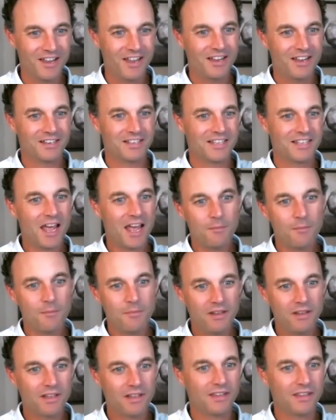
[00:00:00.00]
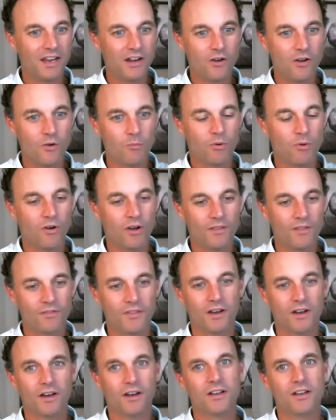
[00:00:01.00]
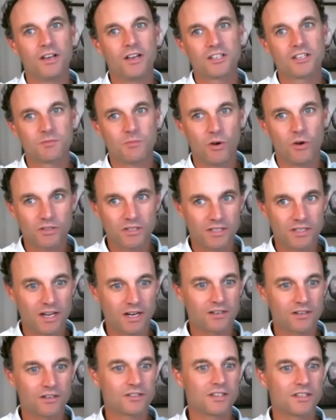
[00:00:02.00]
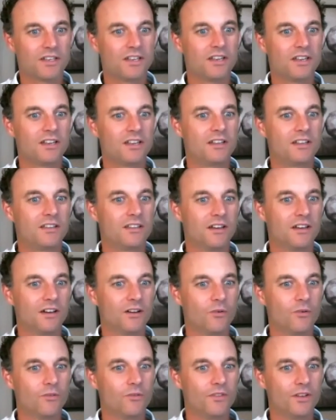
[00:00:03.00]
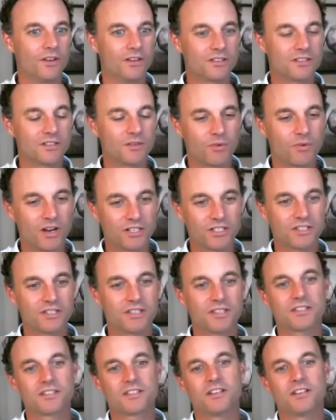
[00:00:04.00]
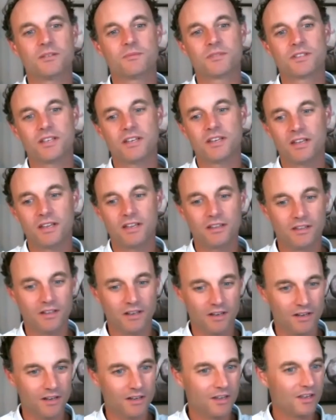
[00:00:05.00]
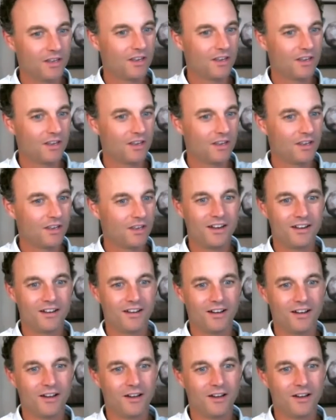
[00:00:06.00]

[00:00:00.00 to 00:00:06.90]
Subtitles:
Does that mean that they don't put the smoke detectors in, the suppression systems in, the right,